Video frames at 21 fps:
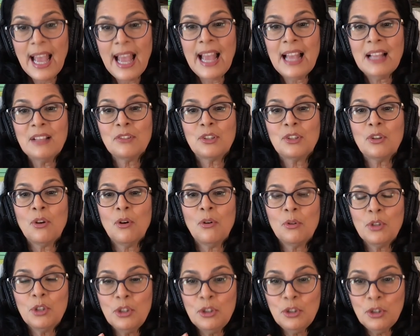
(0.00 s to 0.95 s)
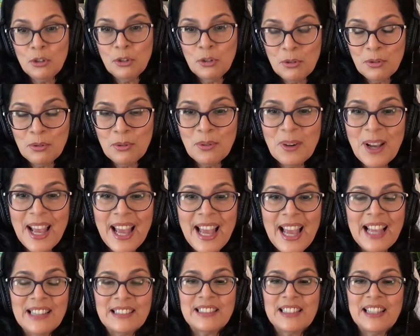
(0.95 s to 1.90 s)
And so you,
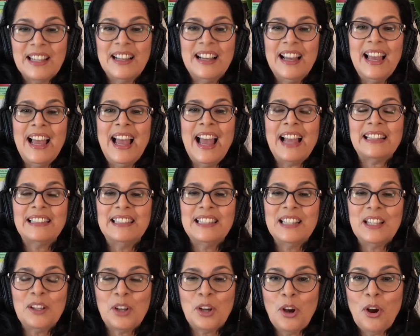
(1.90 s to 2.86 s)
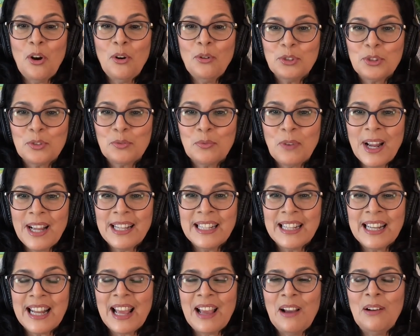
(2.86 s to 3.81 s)
as a acting coach
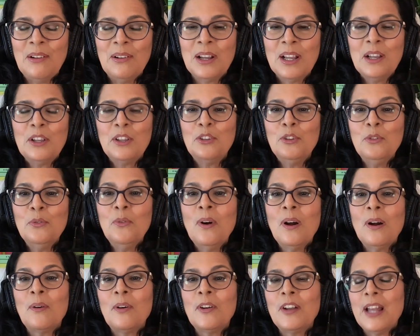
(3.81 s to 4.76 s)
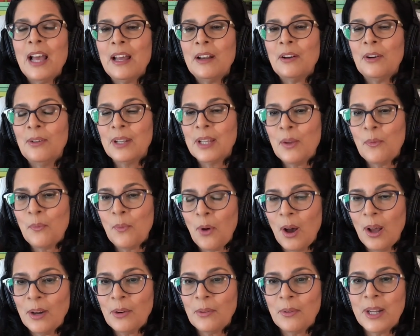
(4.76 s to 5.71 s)
right now, you are not only
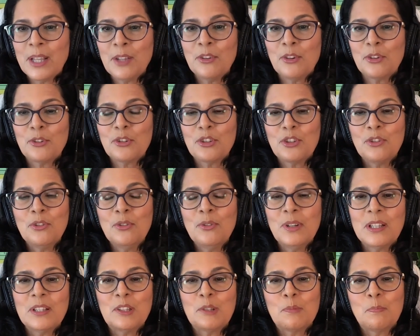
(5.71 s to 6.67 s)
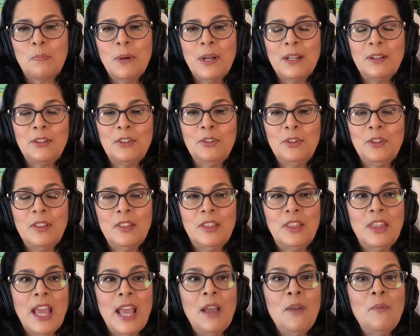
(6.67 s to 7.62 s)
watering your students, but
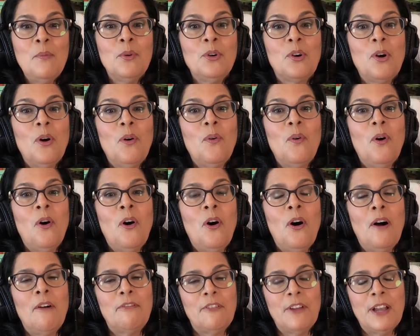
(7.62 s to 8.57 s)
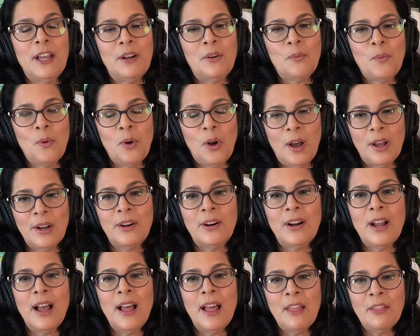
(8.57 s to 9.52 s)
they will go off and
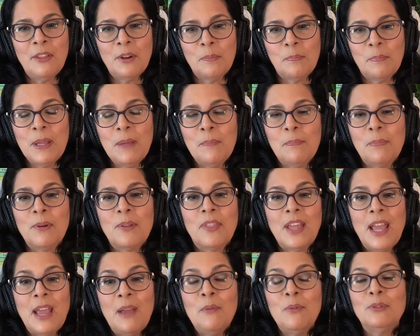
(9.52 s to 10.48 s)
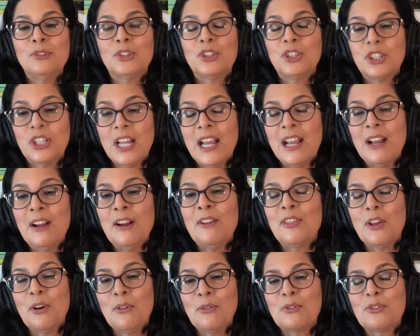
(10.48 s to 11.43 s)
water other people. They will
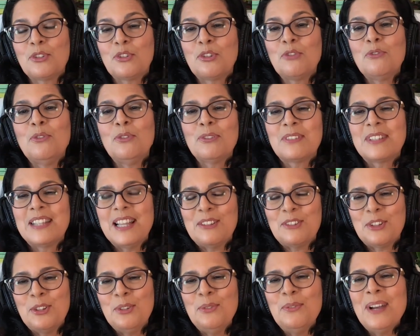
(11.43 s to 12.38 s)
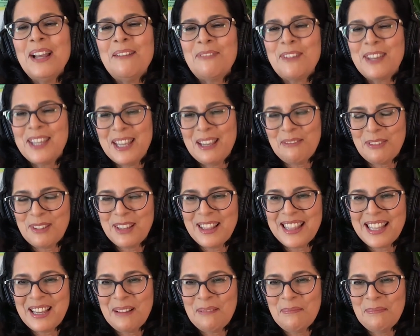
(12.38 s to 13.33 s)
share those tools that you have
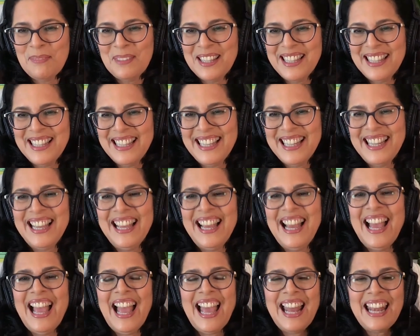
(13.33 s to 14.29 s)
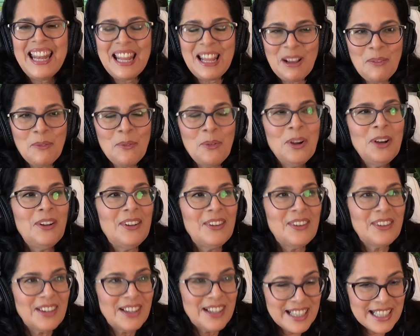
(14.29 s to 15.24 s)
given them, and it
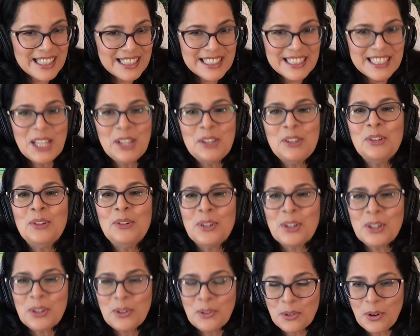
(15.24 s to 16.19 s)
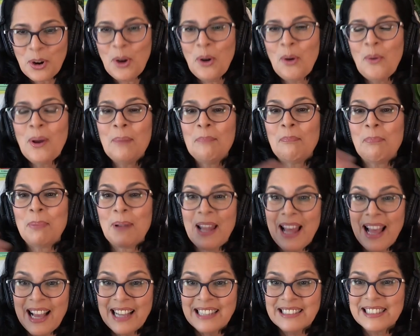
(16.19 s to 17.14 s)
will continue to grow and
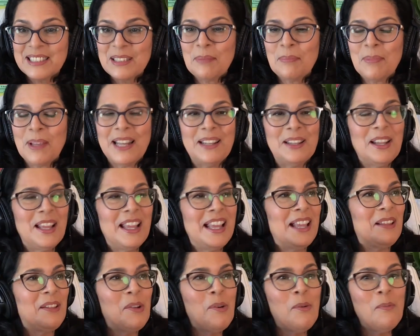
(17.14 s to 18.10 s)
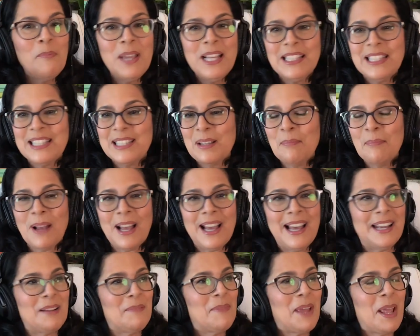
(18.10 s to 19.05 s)
blossom. And you'll meet
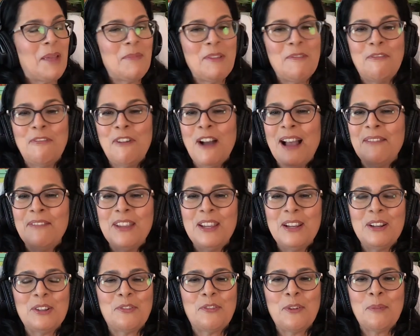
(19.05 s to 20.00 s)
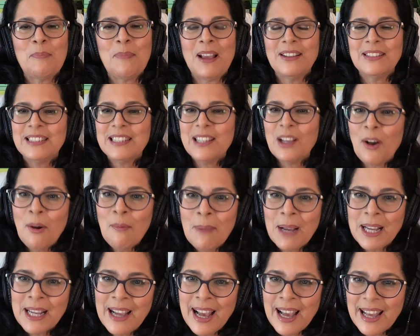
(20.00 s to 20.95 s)
somebody maybe 5 years from now and say, oh
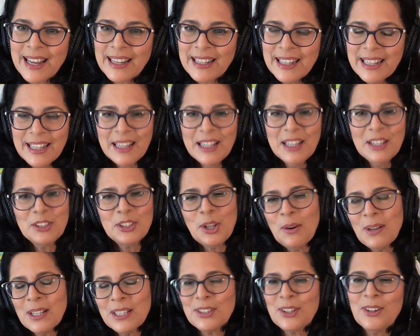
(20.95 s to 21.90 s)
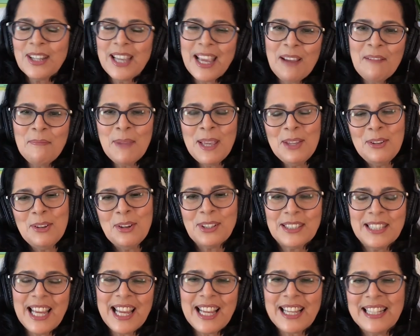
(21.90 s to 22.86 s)
my God, so-and-so gave me
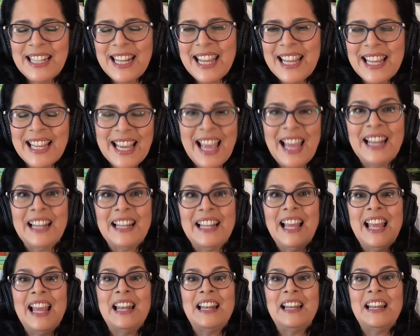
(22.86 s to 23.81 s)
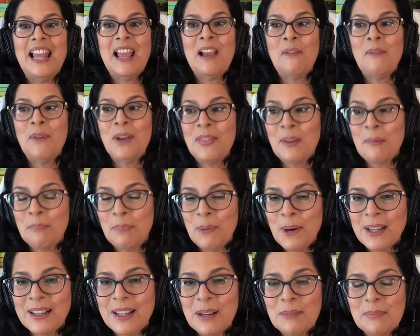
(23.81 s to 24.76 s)
your technique. And when the
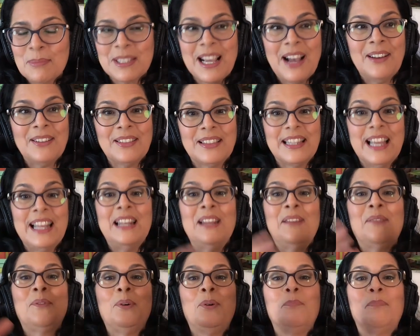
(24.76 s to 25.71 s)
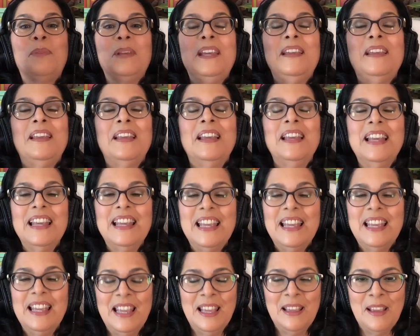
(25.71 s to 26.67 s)
book comes out, then it will be
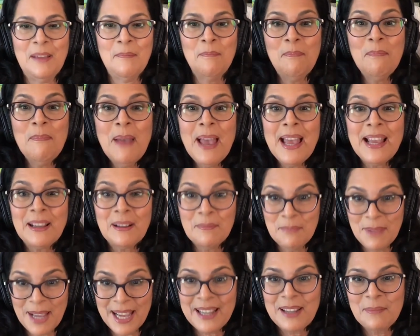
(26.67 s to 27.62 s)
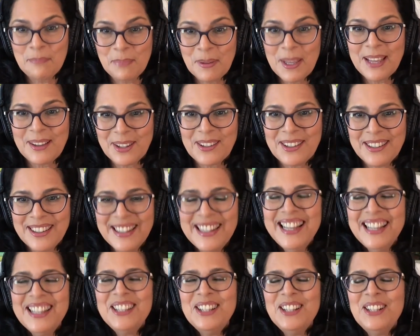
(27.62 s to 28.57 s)
mega, mega bigger,
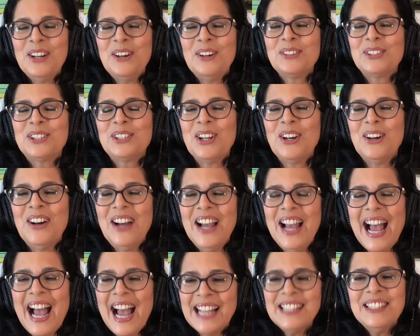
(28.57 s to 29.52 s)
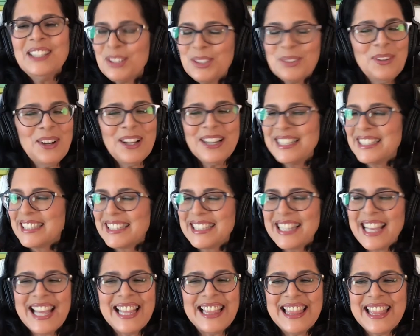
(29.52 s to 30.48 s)
you know? So I just want to
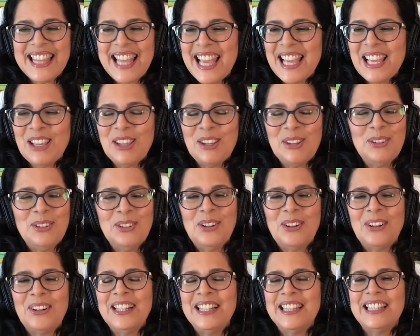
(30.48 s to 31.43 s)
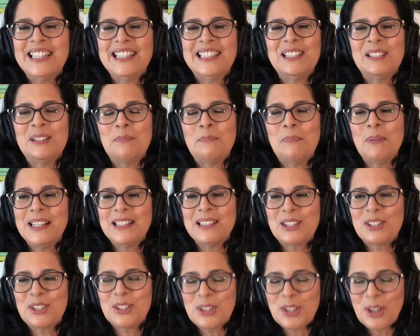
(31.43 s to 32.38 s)
say thank you, Loren. This has been
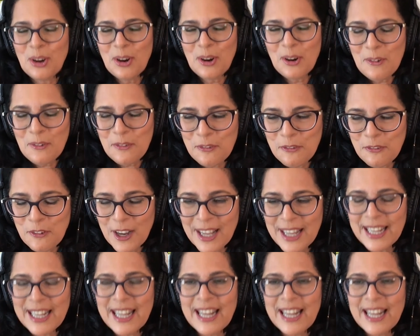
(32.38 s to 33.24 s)
so fun.